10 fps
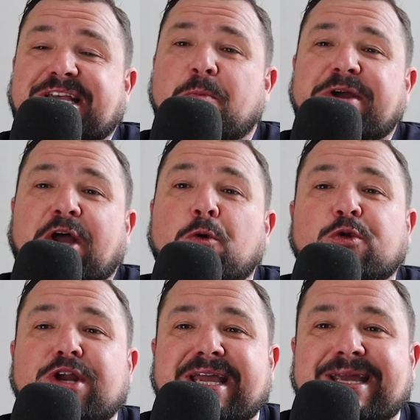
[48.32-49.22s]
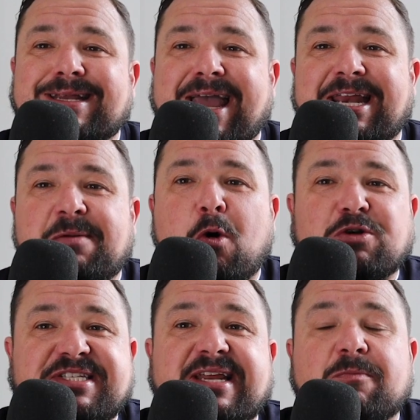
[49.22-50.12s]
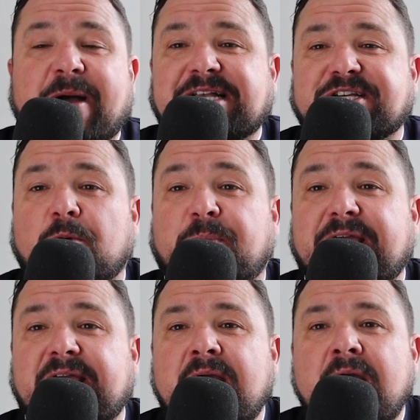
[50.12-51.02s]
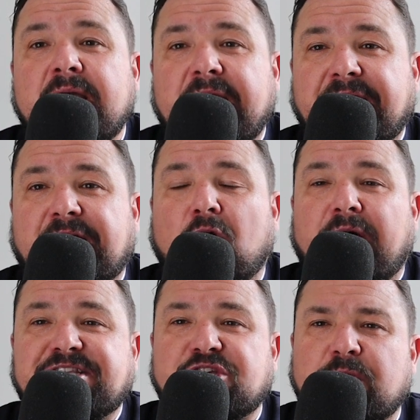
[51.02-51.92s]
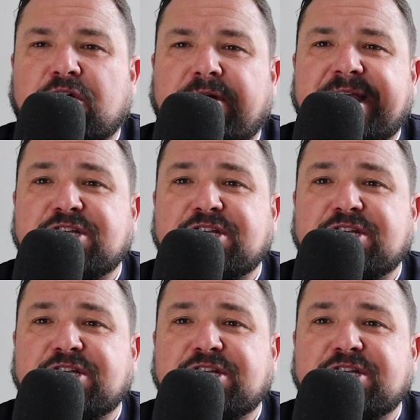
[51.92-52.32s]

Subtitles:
saying we don't need any more centre-backs, and I'd be inclined to agree.